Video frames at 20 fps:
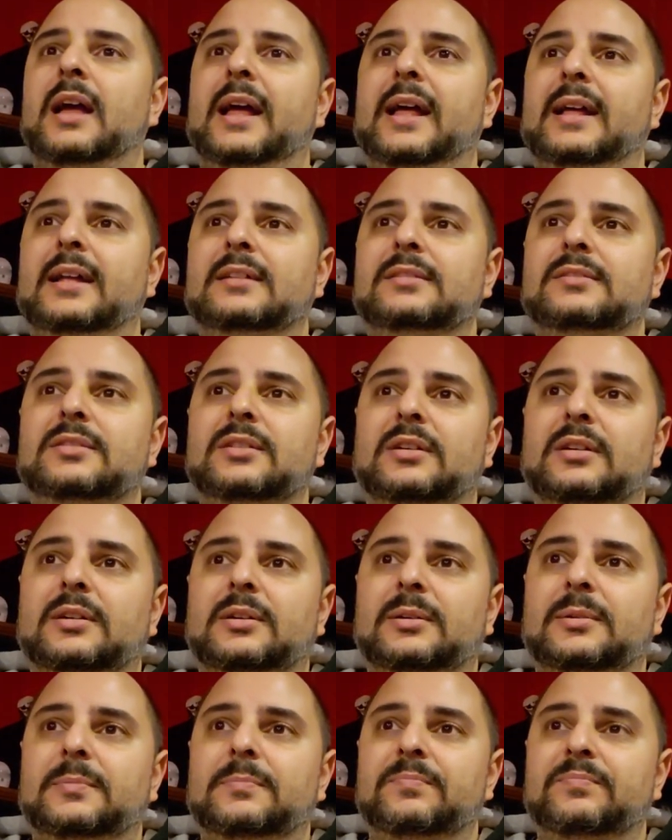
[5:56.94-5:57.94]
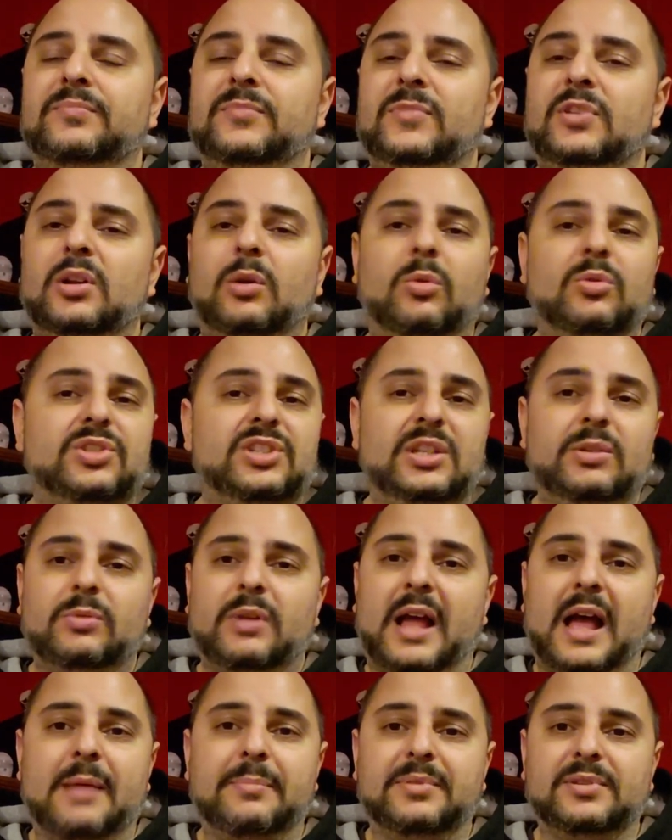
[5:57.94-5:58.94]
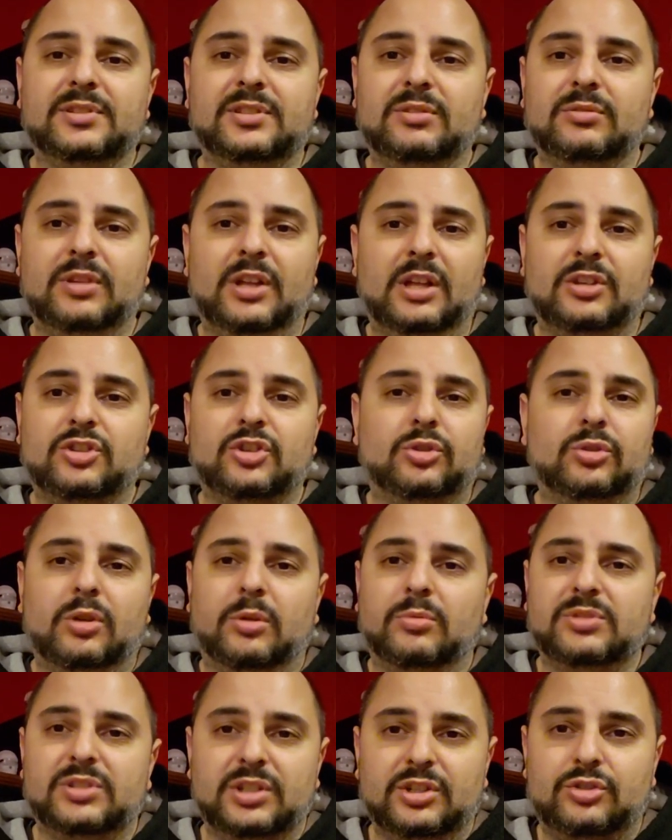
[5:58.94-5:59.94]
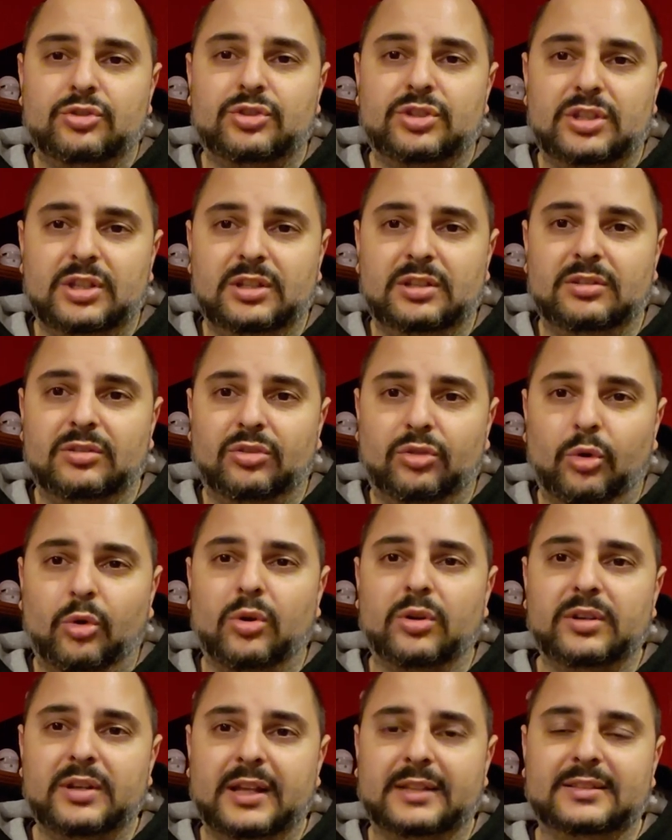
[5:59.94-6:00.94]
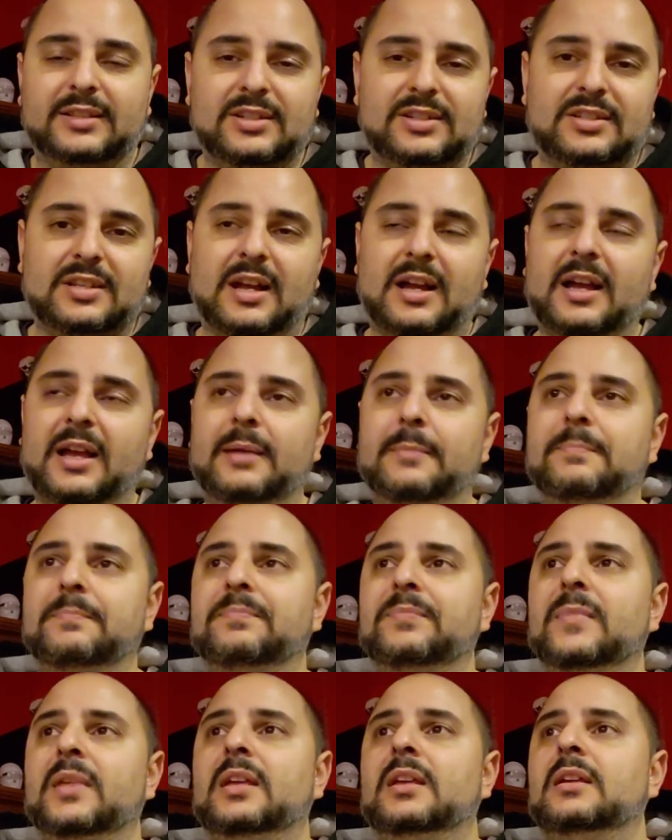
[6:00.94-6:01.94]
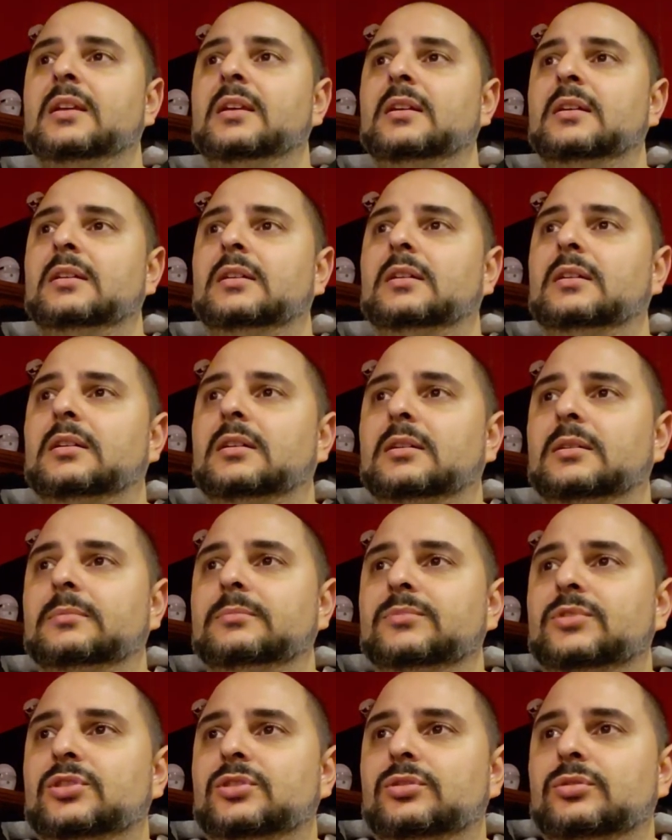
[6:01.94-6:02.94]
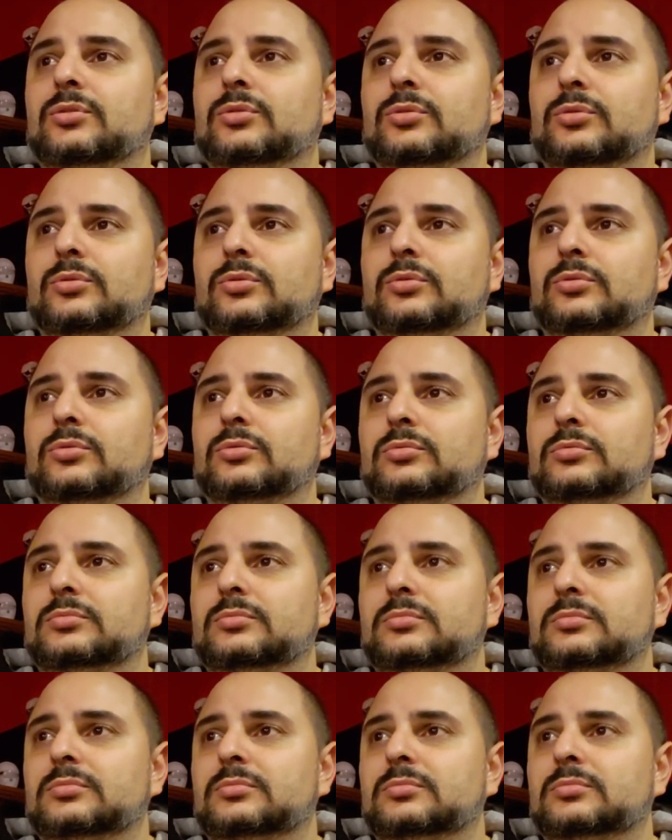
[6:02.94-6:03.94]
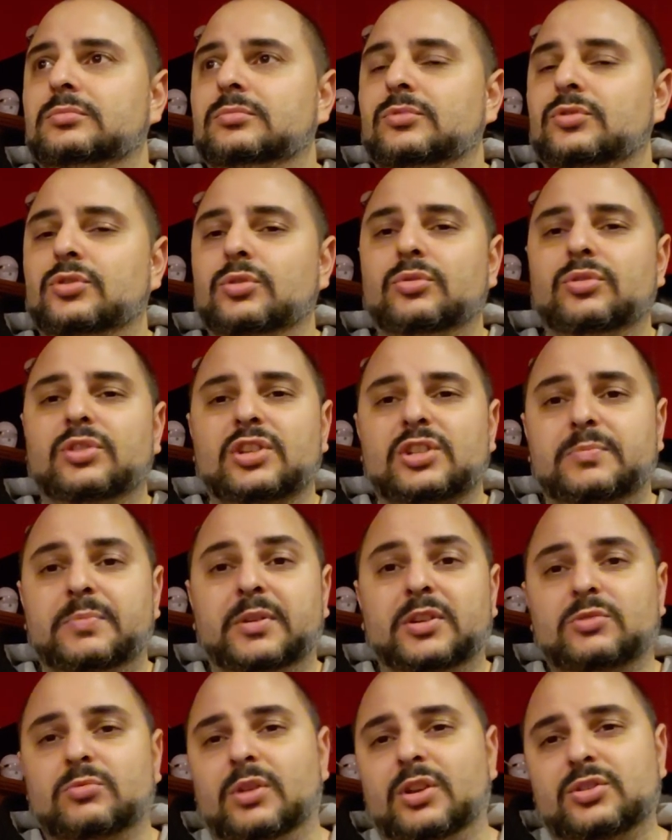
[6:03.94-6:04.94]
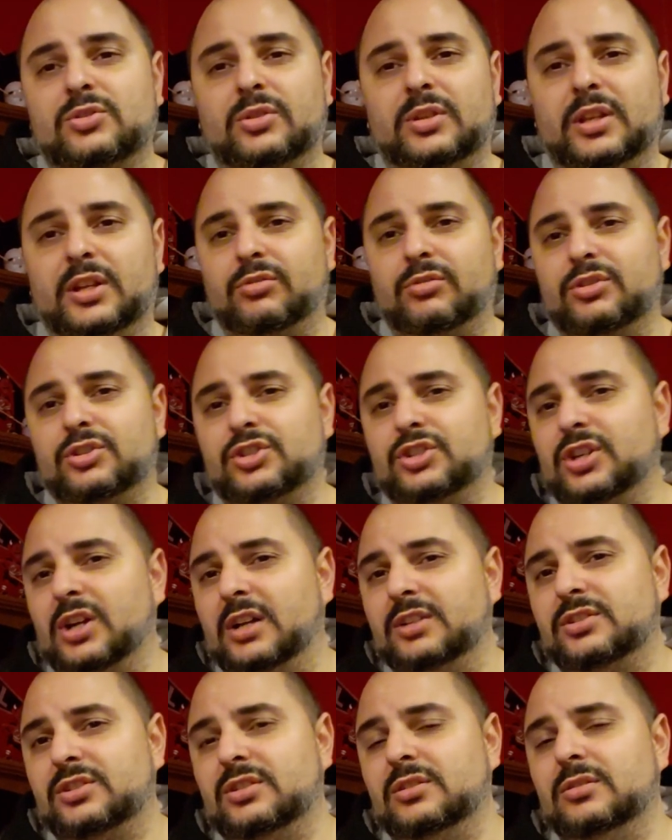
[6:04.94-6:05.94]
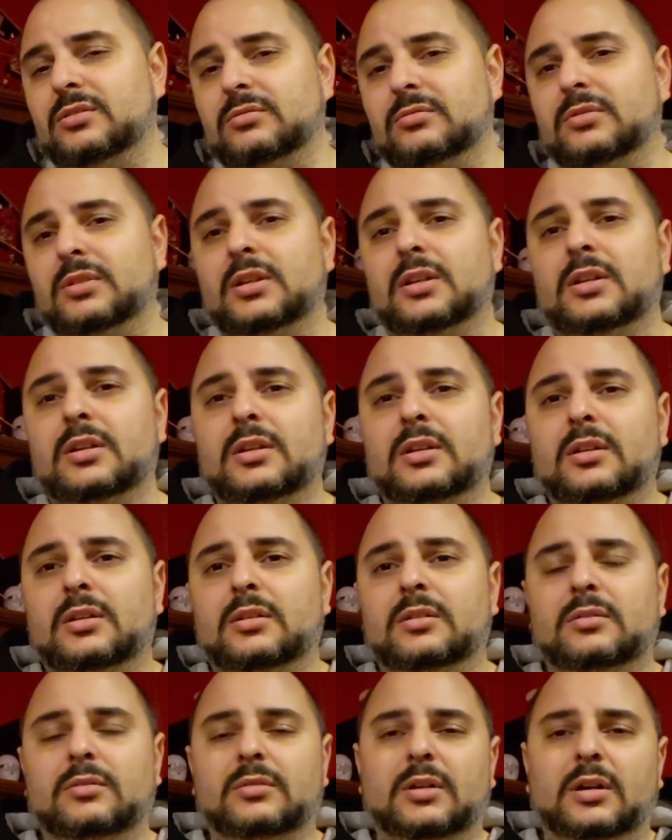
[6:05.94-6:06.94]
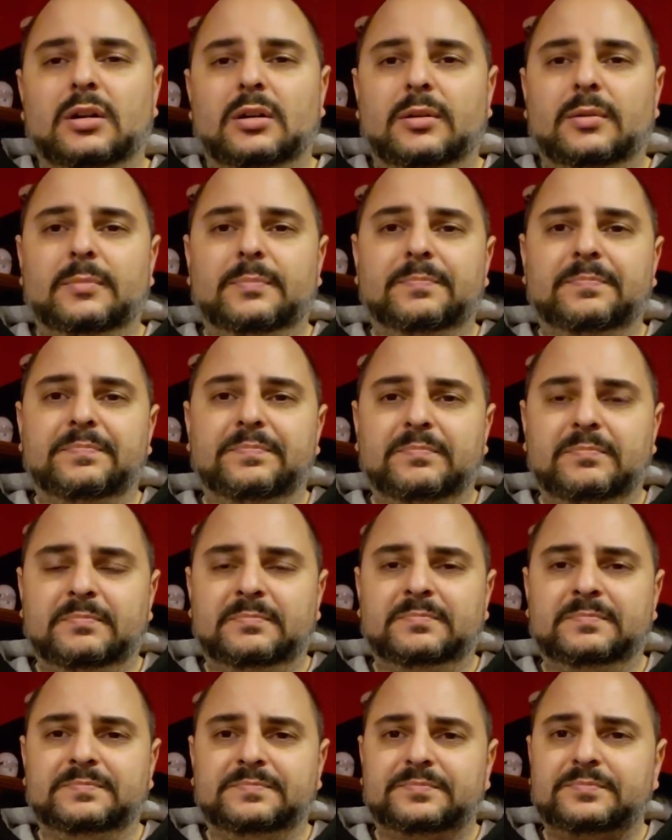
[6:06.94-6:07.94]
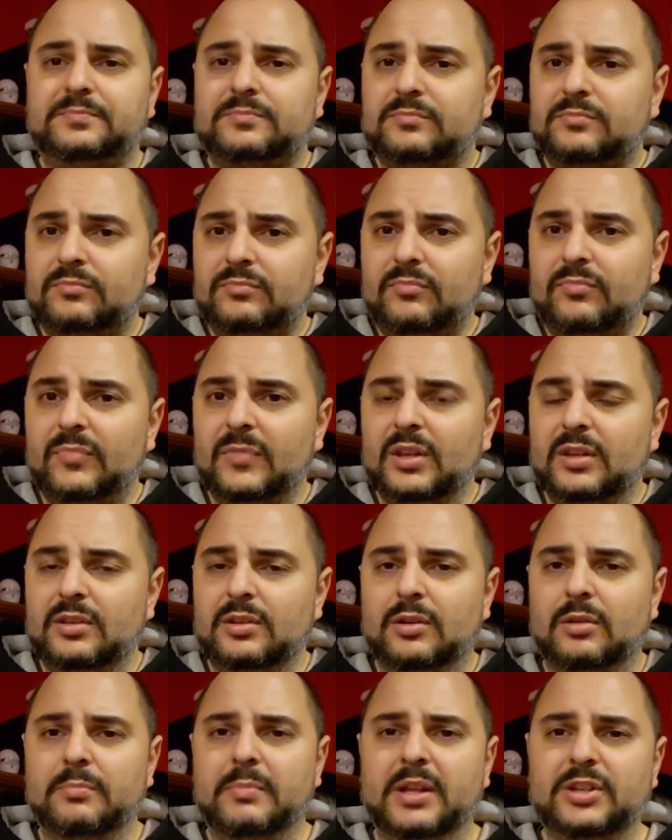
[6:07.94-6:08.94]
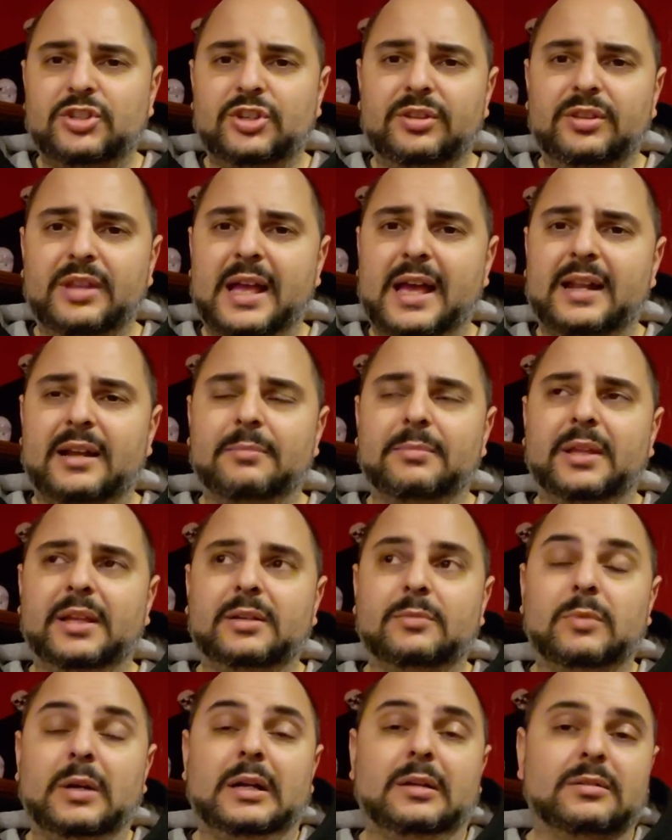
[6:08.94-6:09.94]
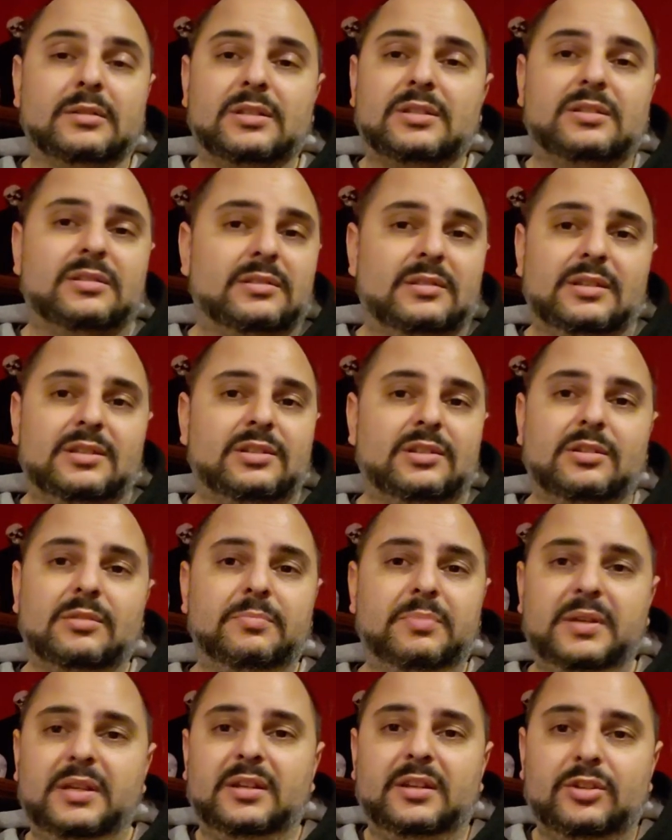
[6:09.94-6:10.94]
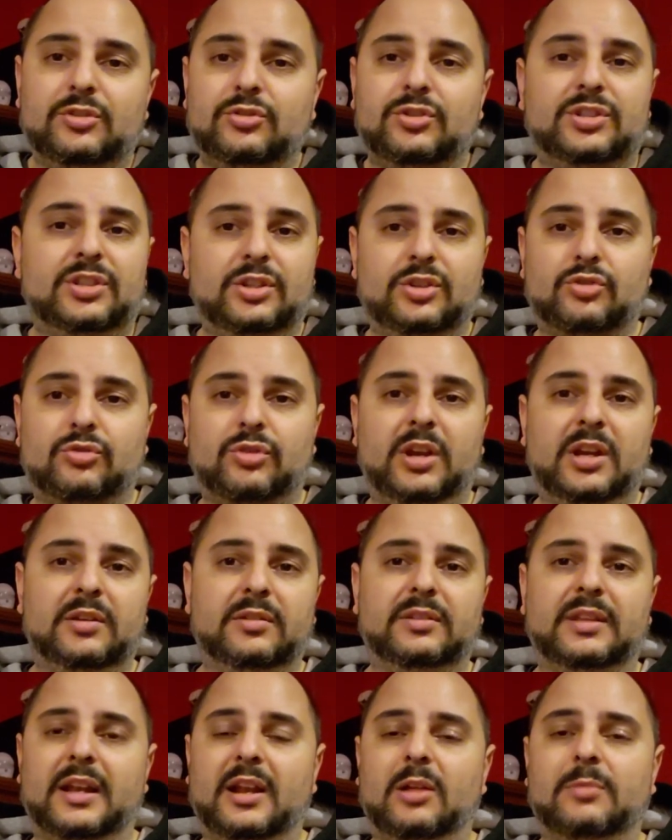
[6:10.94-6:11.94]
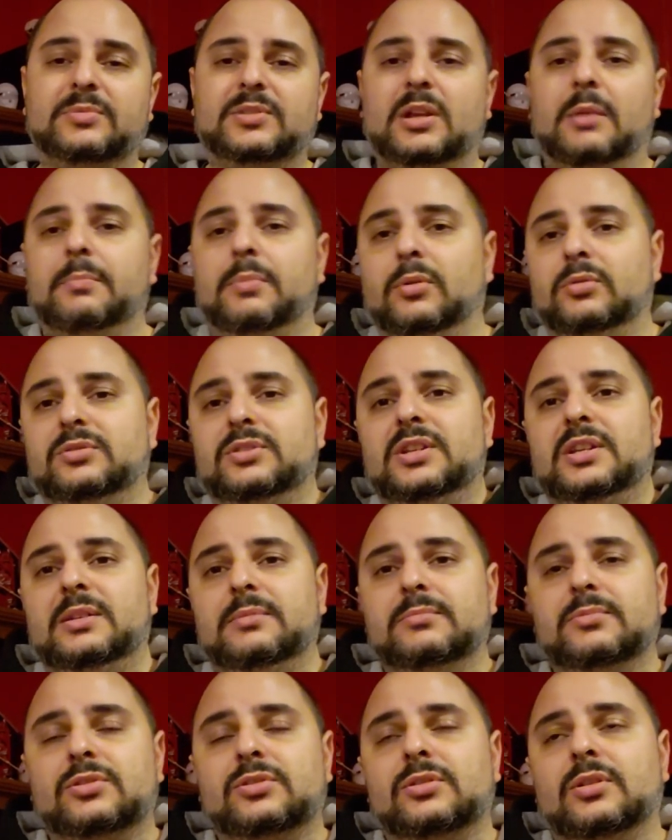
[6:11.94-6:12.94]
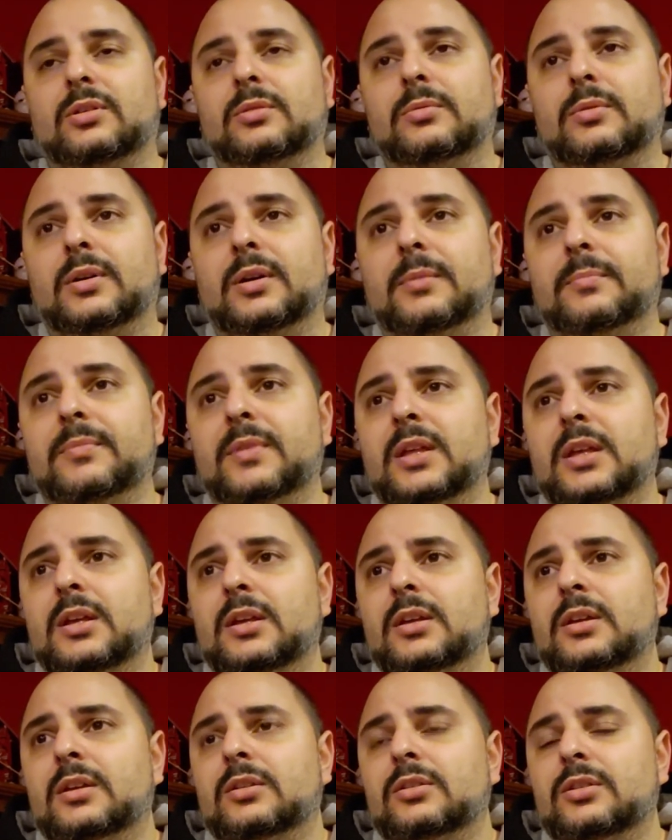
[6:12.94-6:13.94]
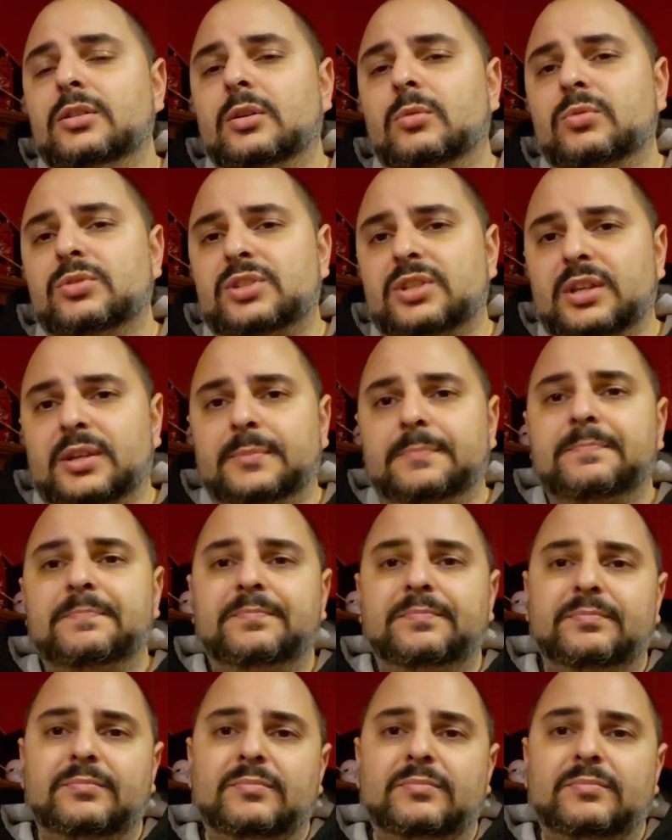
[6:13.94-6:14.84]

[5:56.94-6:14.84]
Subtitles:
And, you know, we'll see what happens. I just thought it was an interesting thought at this time to do this. Because when I saw Chris Johnson, you know, mentioned that, I'm like, wow, this could be an interesting trade that helps out both teams. So, you know, we'll see